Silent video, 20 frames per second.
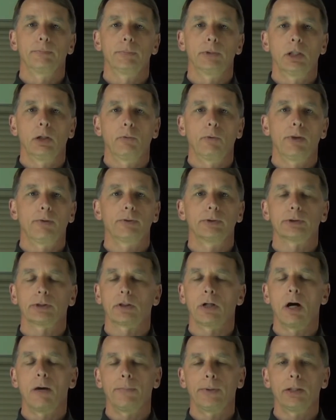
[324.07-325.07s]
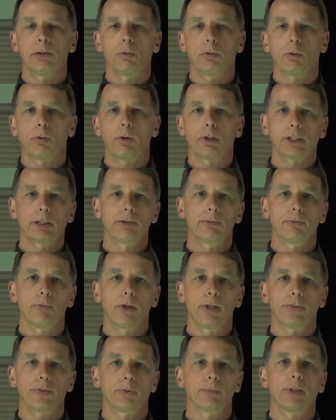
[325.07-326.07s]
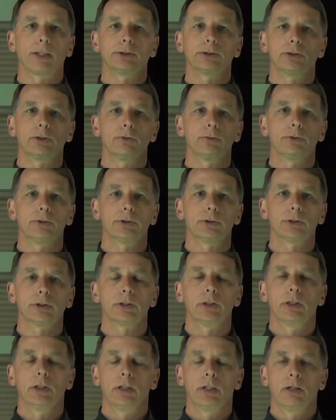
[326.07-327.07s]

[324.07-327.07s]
whether it's a company we're working with or my students,